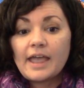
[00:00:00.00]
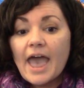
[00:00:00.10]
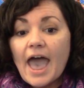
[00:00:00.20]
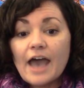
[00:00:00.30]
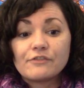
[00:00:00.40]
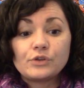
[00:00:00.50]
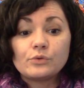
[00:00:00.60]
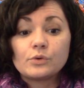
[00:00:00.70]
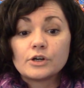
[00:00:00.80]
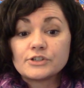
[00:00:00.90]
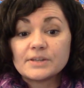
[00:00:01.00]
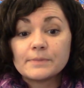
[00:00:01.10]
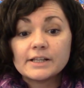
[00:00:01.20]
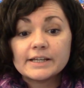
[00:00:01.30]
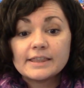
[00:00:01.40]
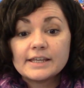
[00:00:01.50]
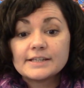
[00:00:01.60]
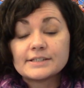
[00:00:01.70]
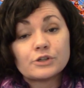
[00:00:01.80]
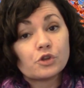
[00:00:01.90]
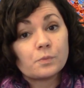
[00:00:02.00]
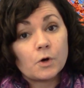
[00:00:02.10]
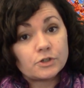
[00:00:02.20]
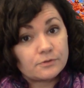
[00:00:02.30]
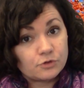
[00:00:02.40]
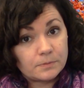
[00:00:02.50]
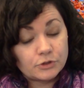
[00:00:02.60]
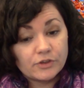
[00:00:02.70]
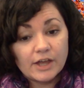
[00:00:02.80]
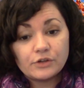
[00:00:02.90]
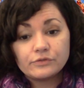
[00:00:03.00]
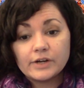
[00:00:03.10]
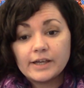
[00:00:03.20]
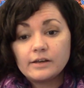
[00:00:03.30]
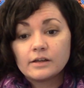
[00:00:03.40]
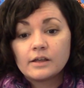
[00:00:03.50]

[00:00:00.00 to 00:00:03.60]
Have you heard something like this in other parts of Scripture that you've read?